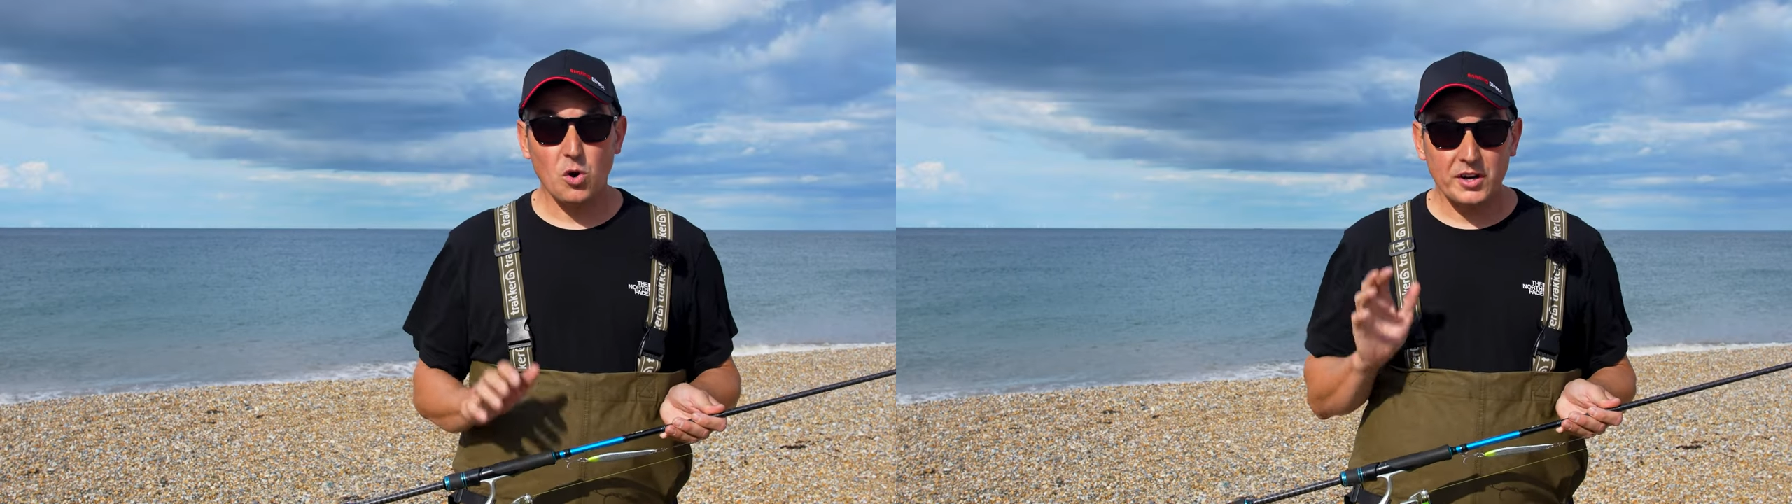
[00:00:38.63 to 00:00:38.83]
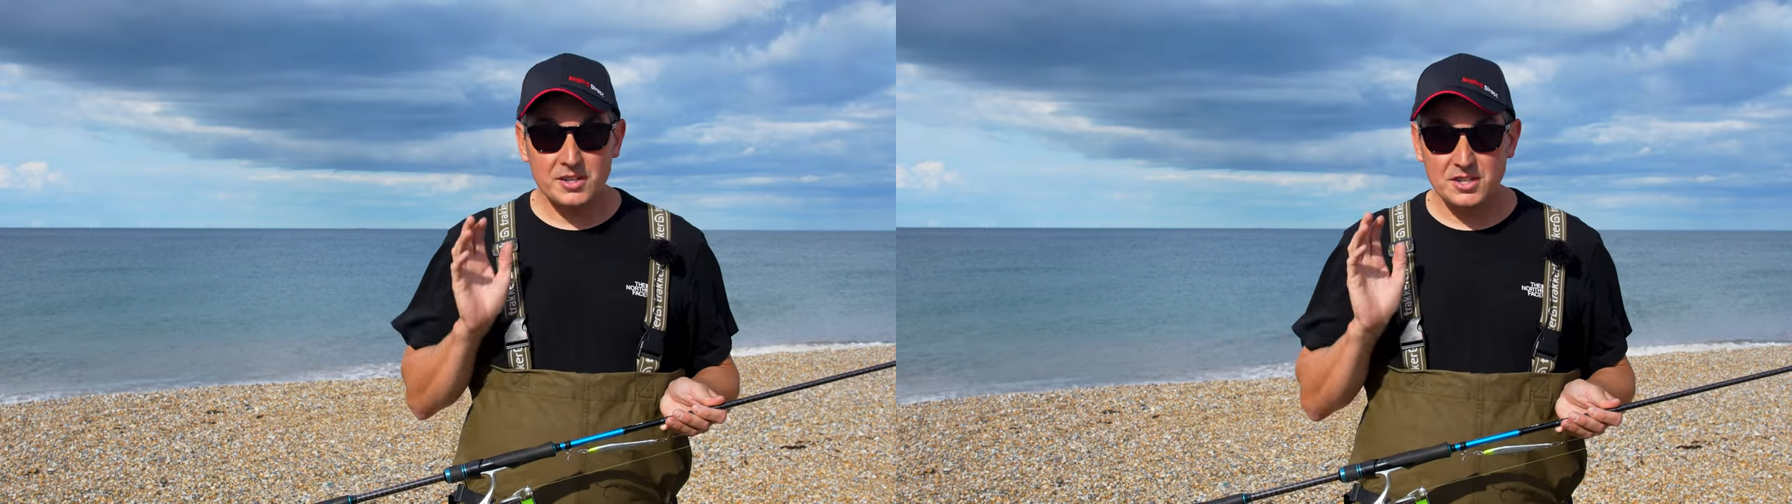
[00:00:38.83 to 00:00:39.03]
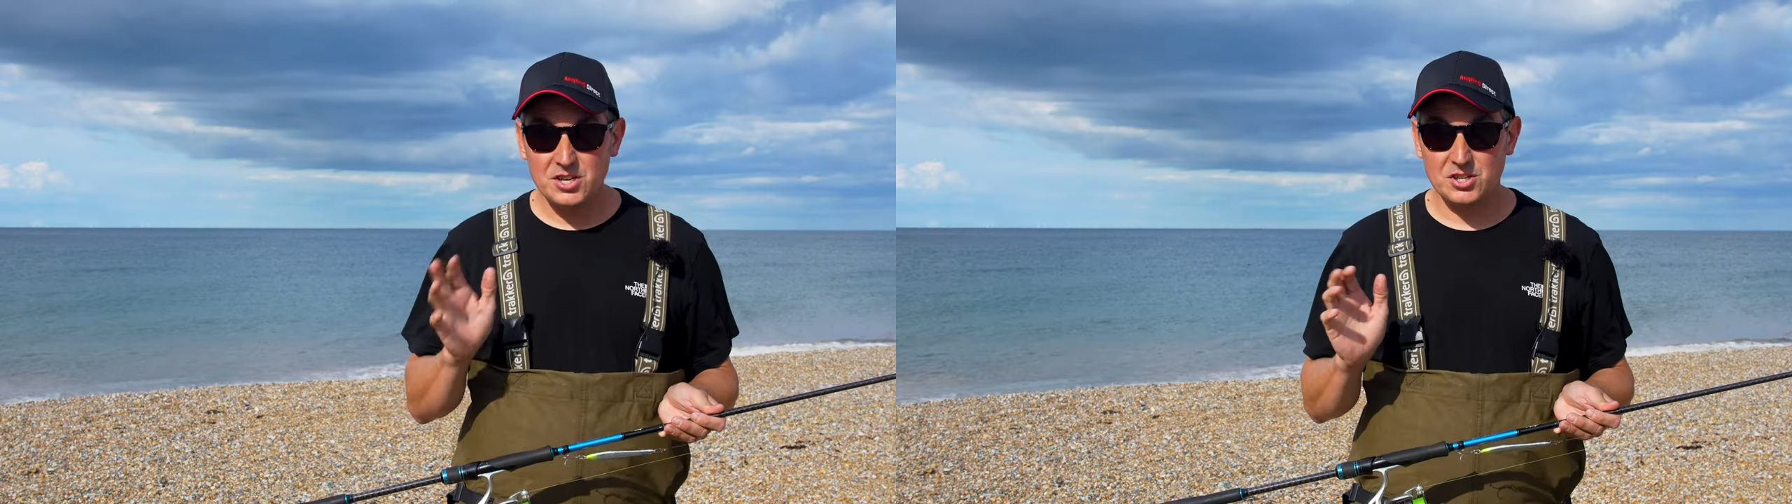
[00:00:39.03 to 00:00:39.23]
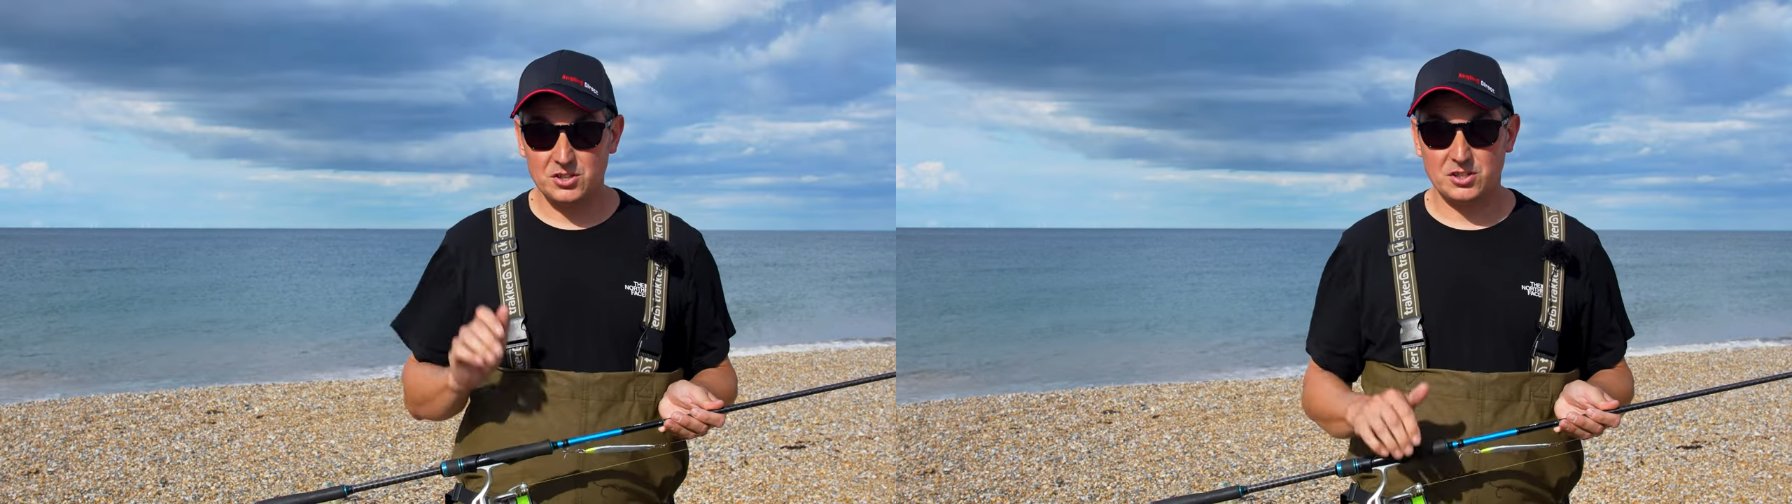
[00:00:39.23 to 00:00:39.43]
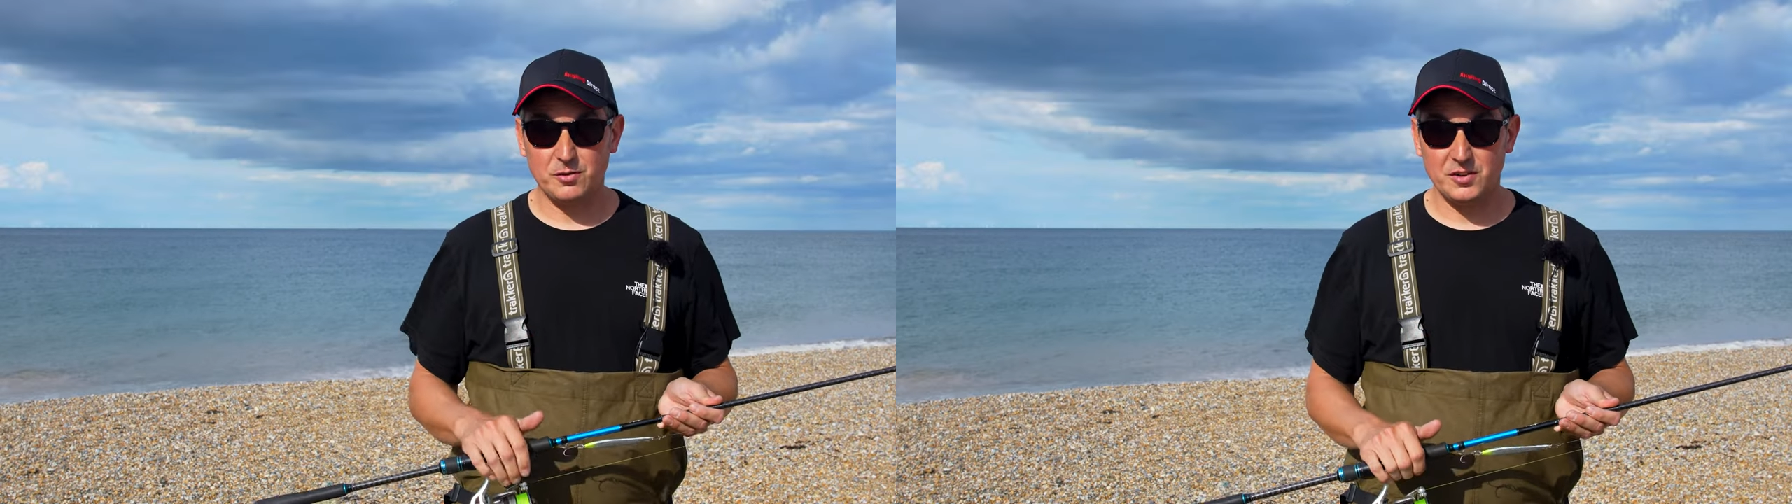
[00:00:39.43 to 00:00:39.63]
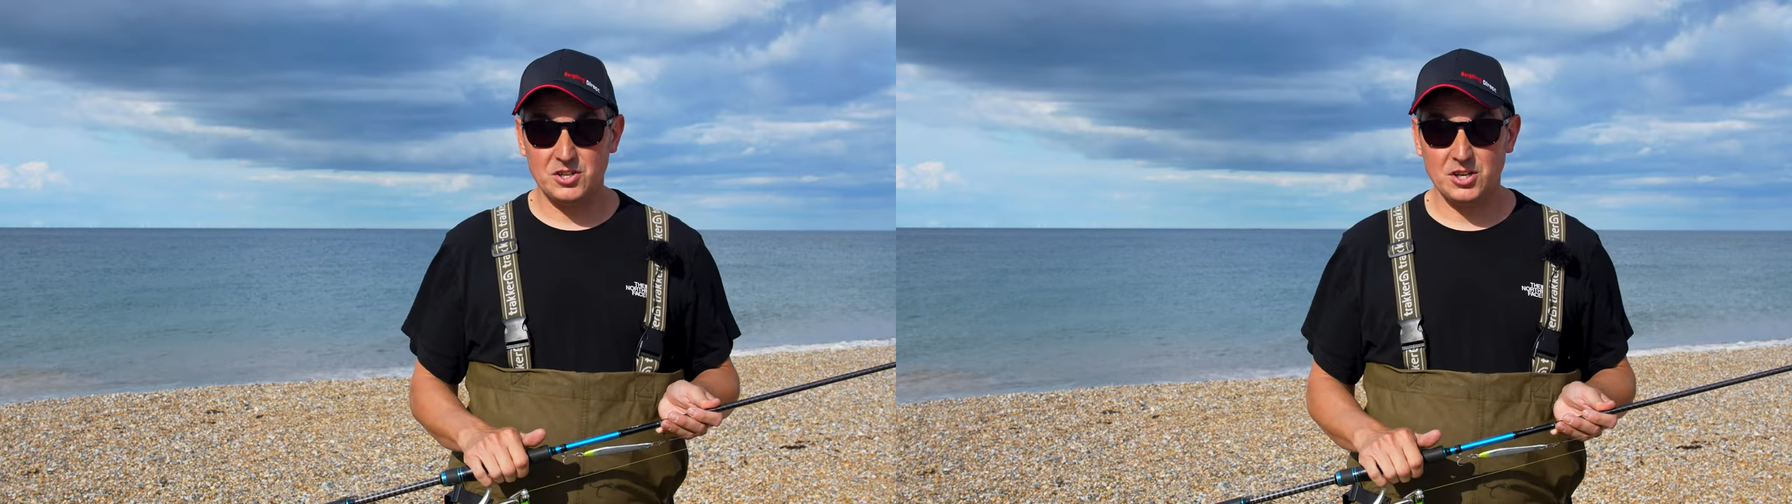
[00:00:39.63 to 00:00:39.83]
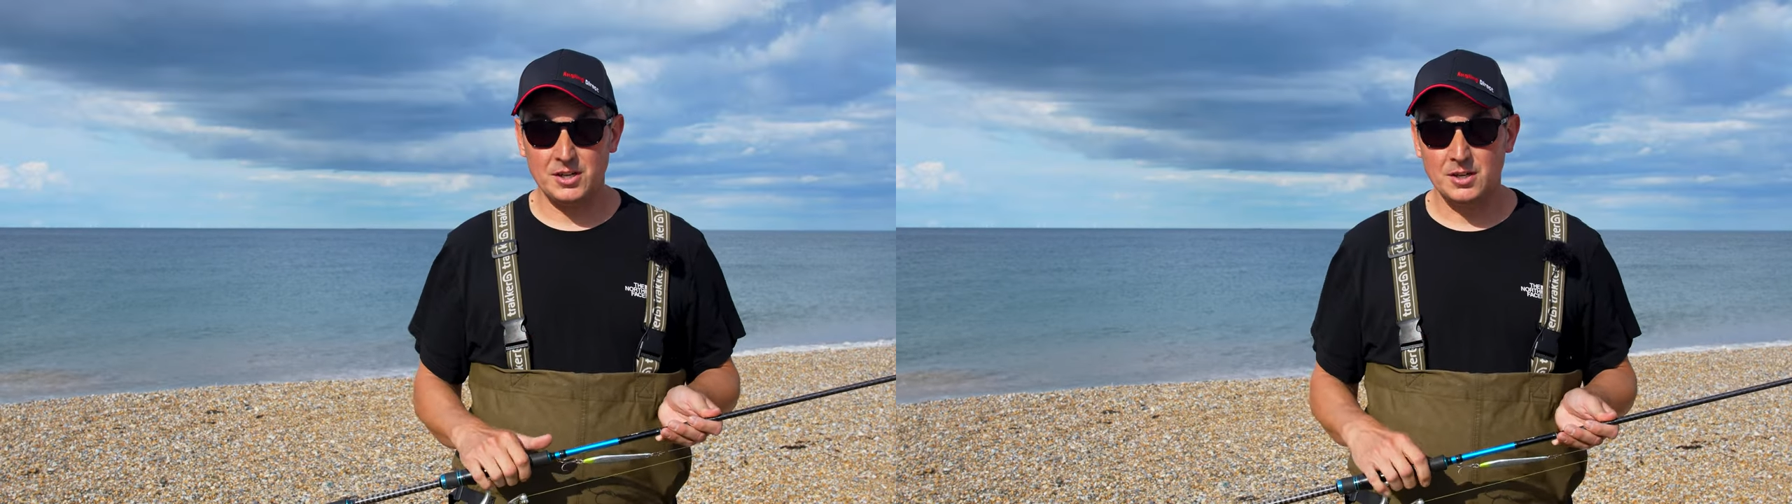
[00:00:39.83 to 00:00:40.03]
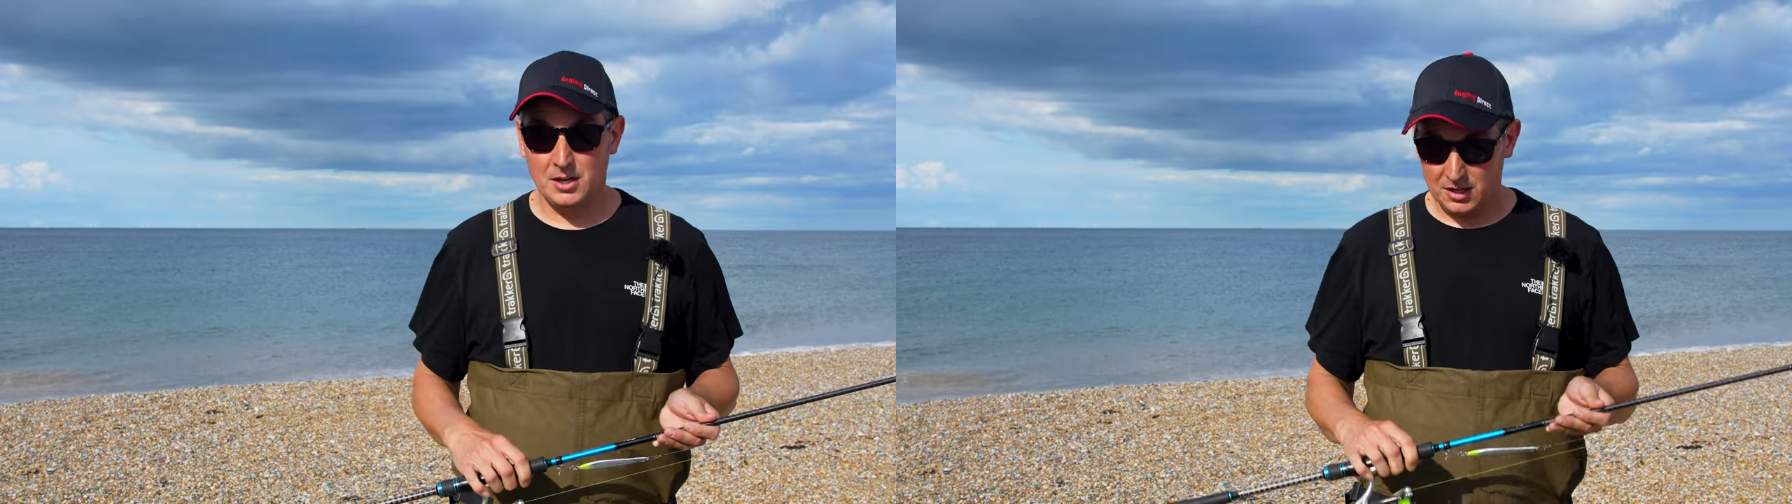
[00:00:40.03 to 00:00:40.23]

what conditions to fish in,